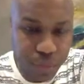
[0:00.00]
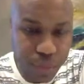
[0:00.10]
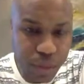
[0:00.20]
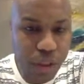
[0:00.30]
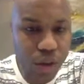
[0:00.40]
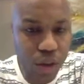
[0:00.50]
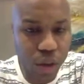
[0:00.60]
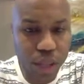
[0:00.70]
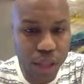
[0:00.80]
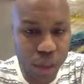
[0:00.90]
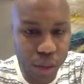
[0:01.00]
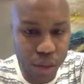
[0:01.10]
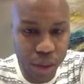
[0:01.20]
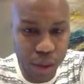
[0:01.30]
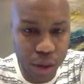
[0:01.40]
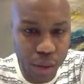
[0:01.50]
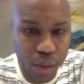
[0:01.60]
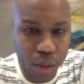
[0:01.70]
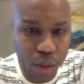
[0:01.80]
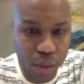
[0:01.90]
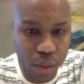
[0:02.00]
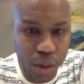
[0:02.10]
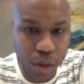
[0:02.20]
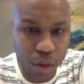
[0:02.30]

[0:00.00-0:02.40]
So I was kind of wondering, all right, where are we going?